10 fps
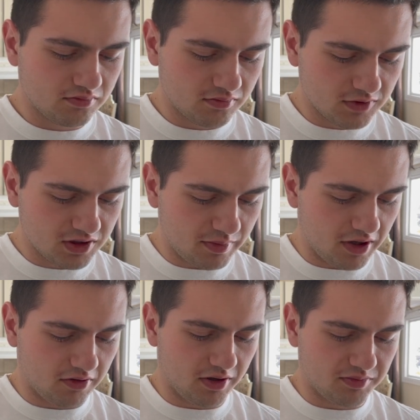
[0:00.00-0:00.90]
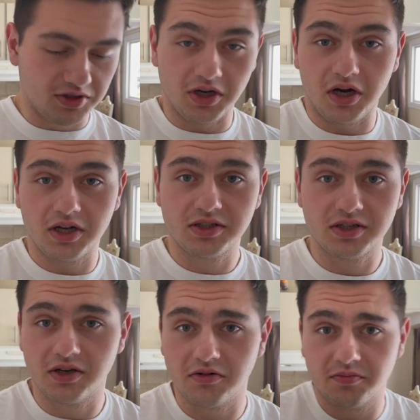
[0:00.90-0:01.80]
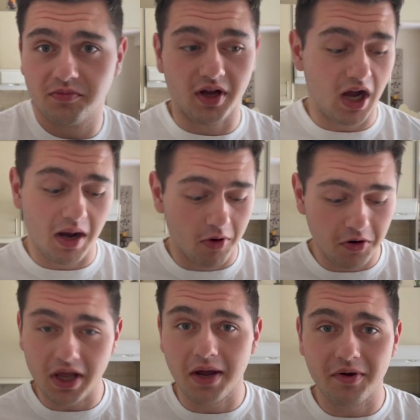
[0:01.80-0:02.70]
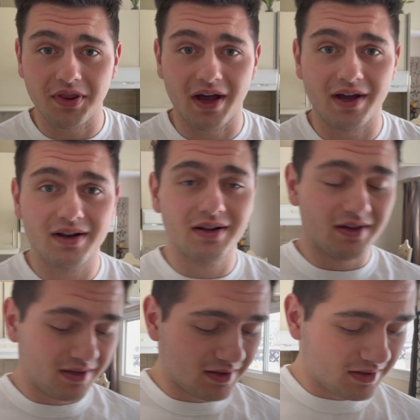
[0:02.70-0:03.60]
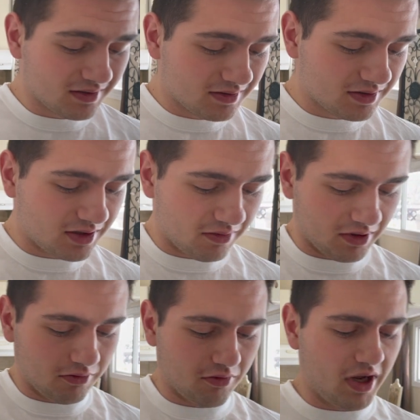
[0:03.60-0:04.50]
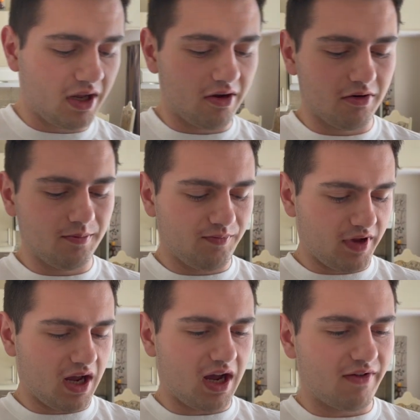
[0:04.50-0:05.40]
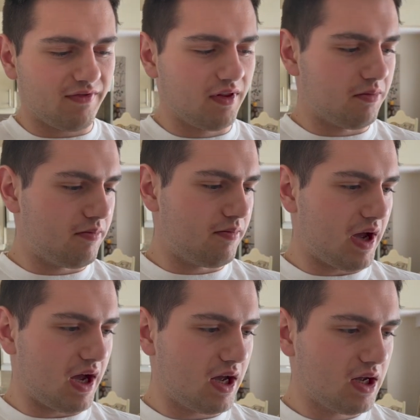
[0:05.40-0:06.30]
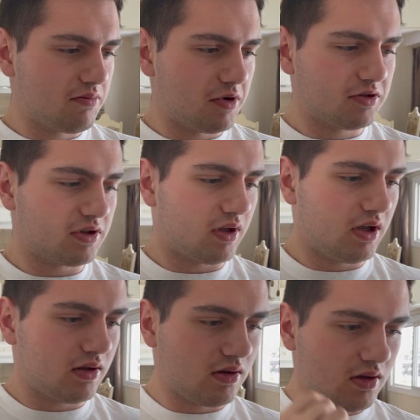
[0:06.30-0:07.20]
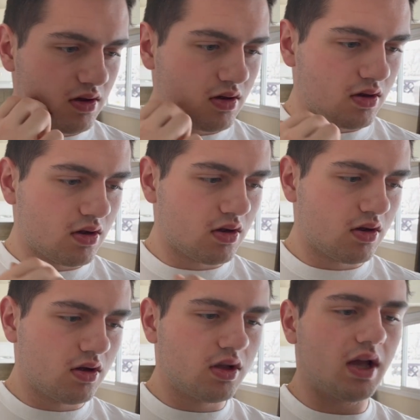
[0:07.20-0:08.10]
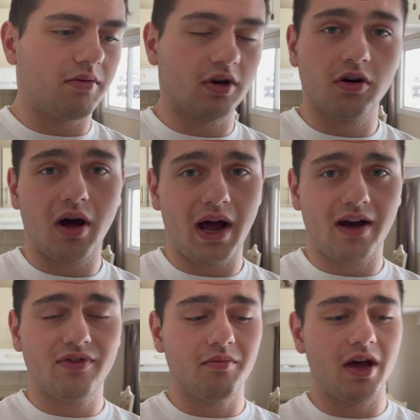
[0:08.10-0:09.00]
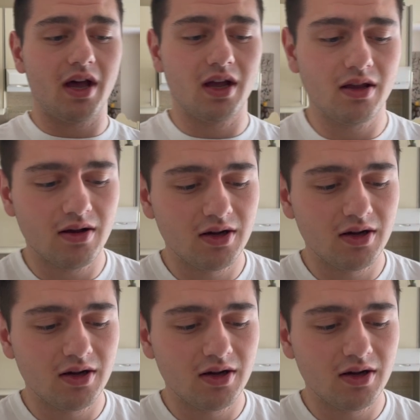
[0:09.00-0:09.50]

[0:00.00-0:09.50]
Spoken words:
spare rib sauce, so I'm okay with that. So I'm gonna weigh out half the bag, most likely. Yeah, I'm gonna go half the bag